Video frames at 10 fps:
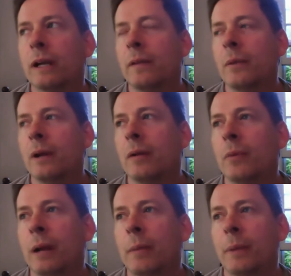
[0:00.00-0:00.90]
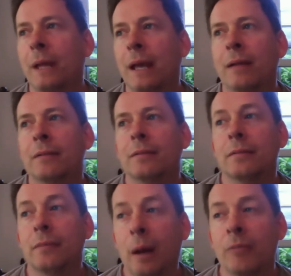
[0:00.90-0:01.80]
And then when I began
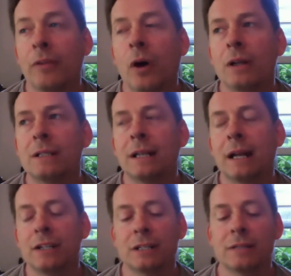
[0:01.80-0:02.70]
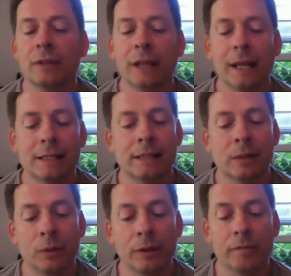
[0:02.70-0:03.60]
Help for the Haunted, I just really had to stick
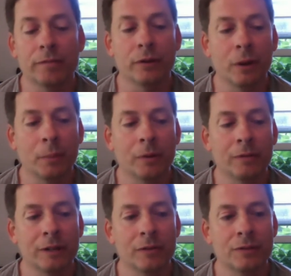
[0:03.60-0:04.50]
with it for a number of years.